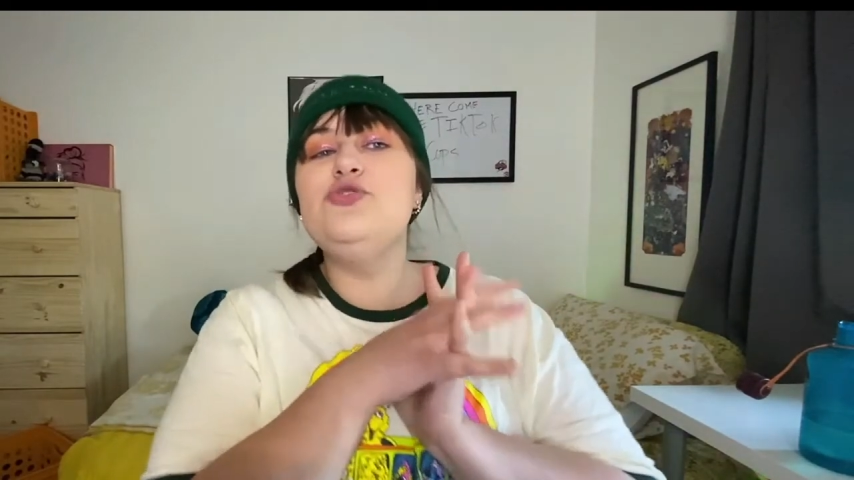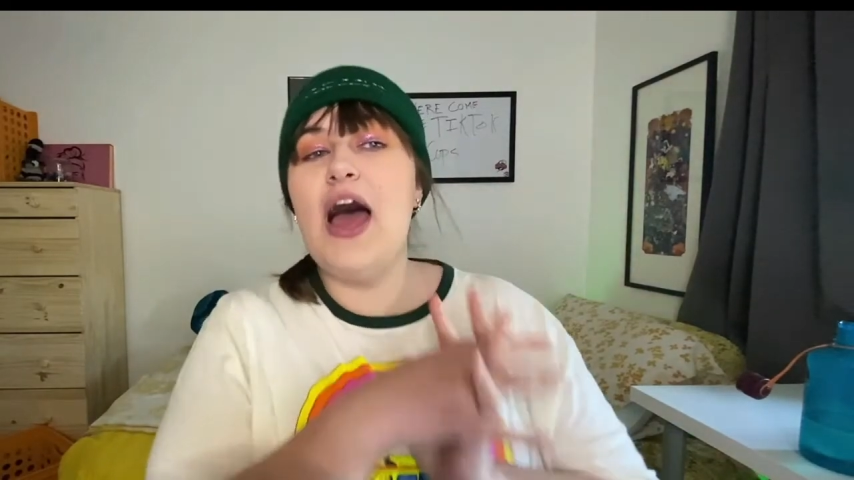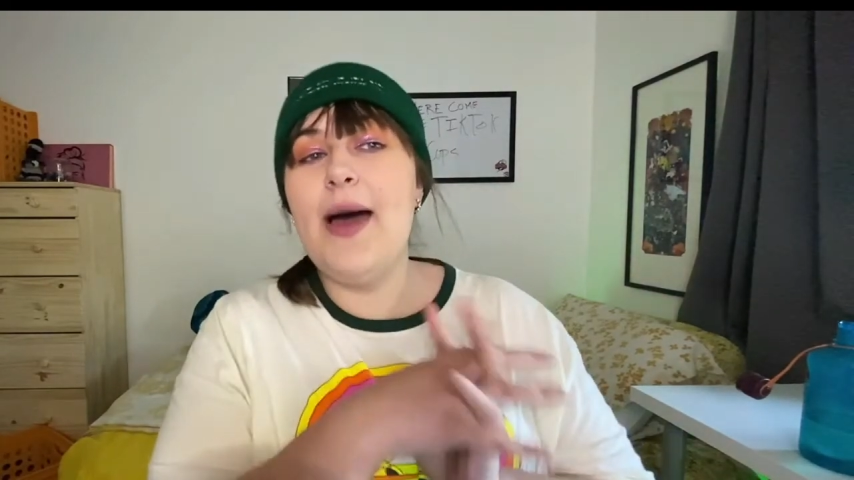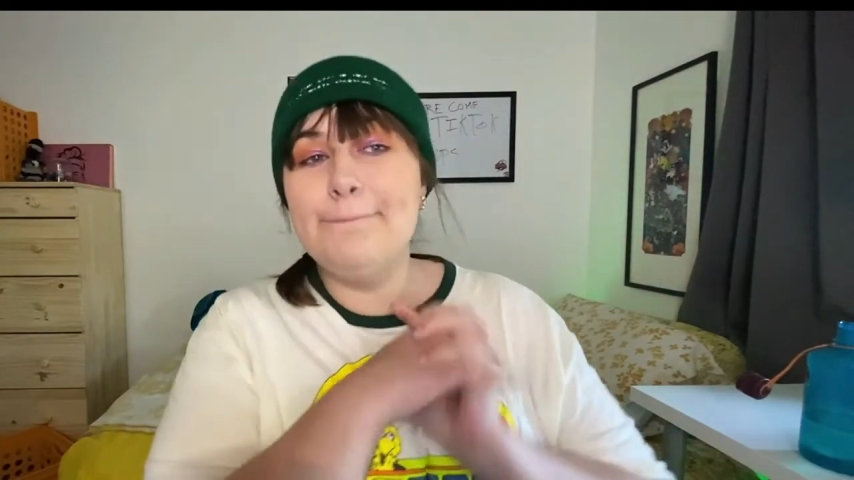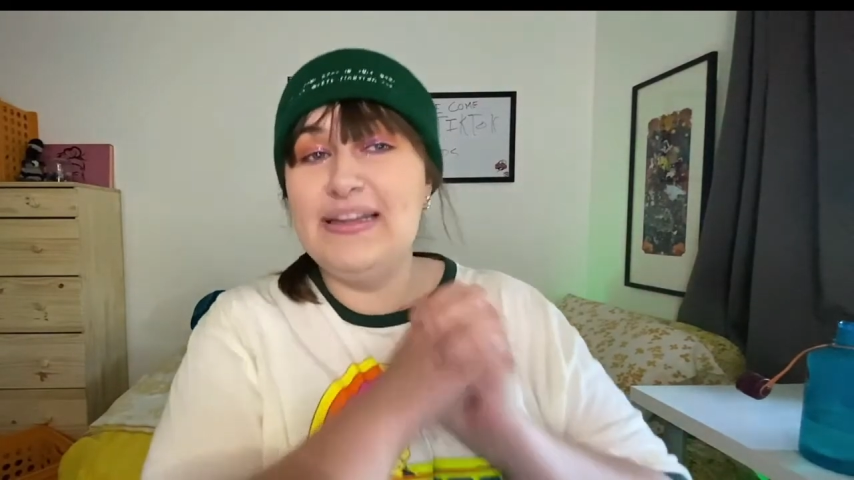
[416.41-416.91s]

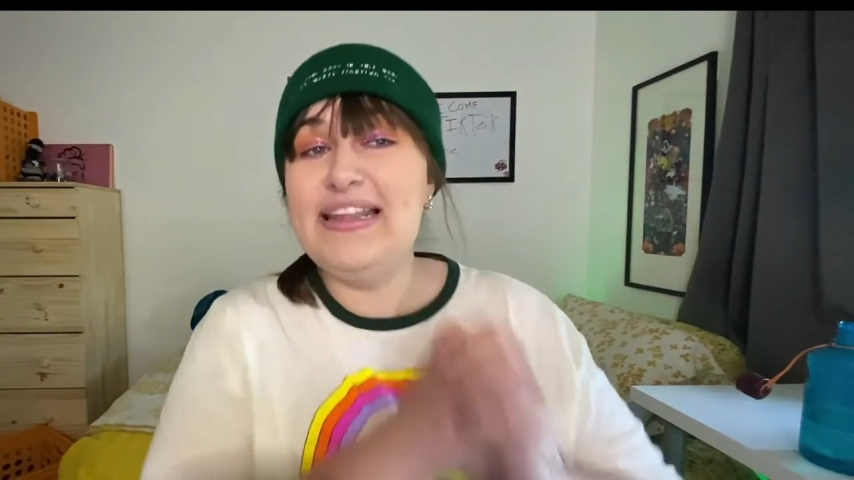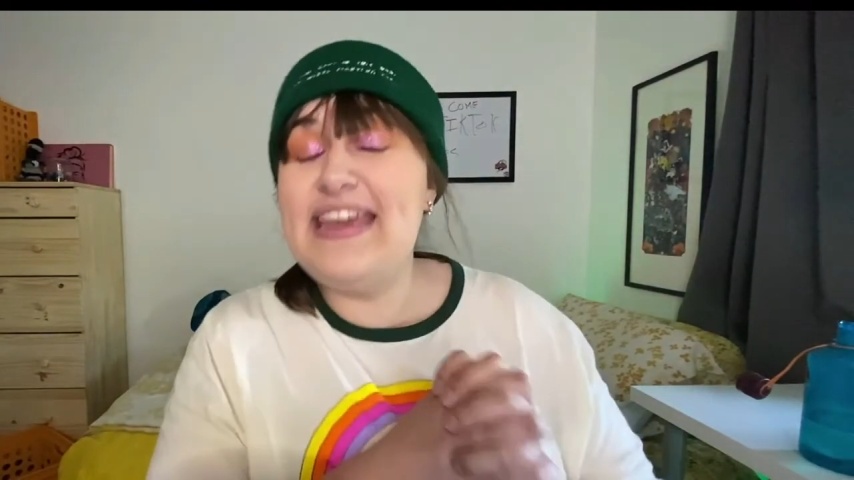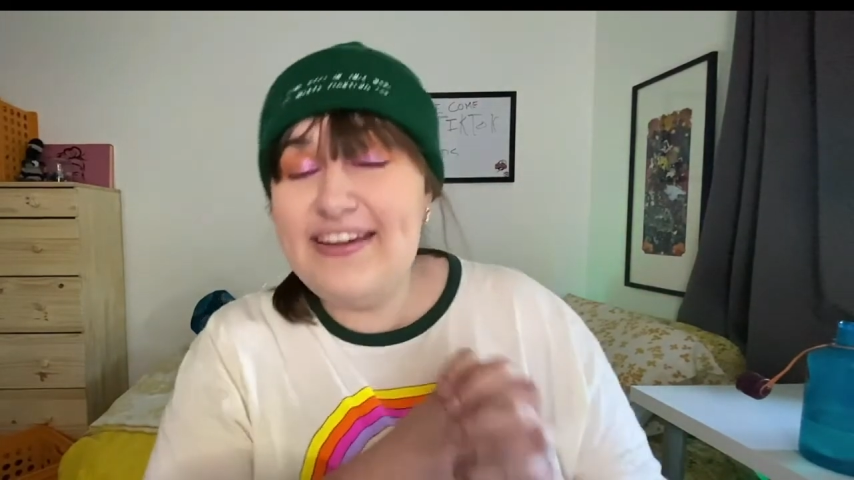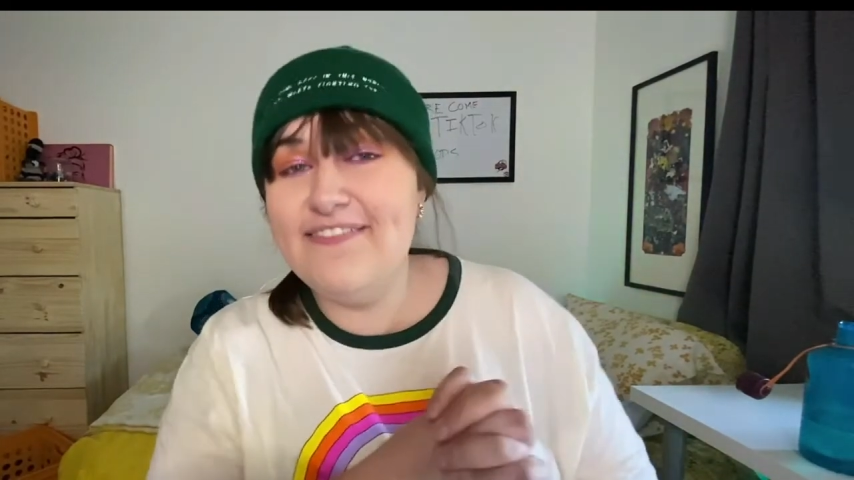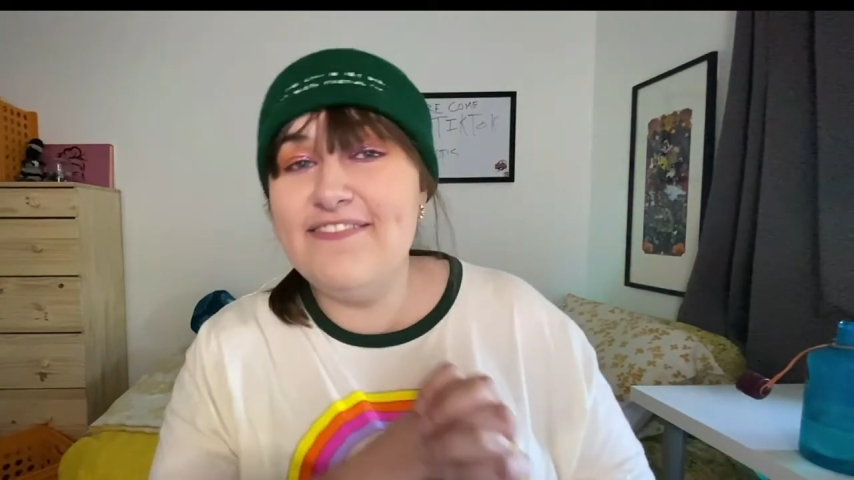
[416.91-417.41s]
not
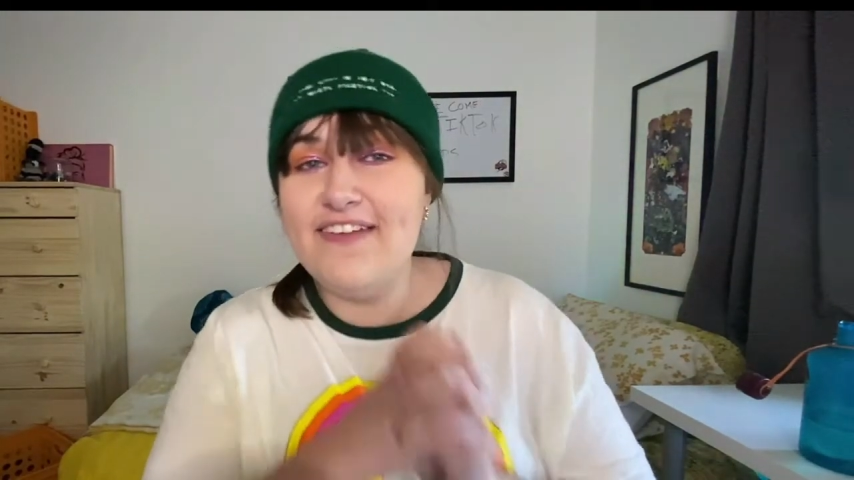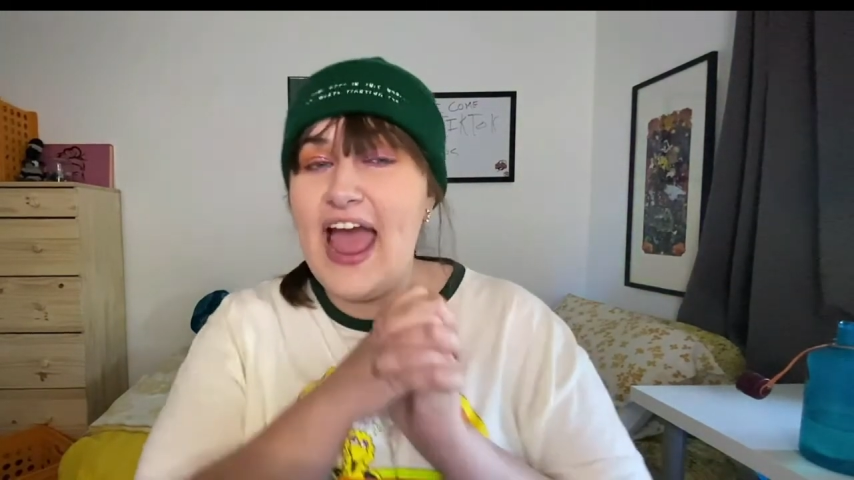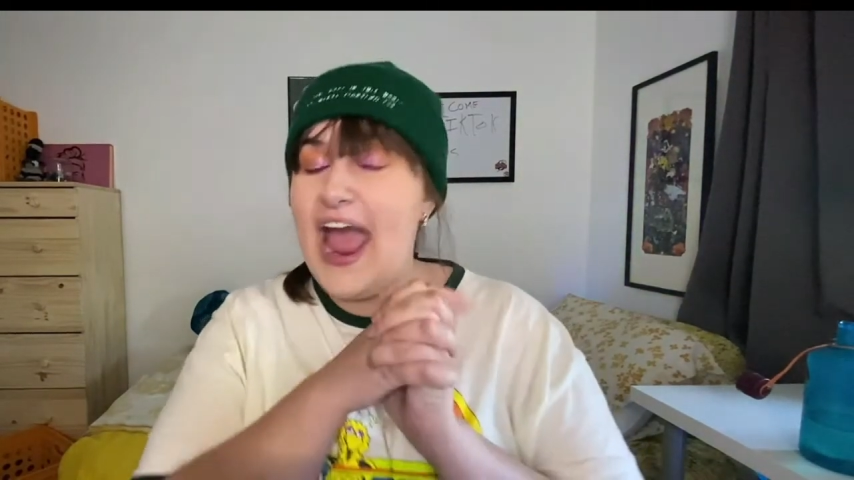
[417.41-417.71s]
believe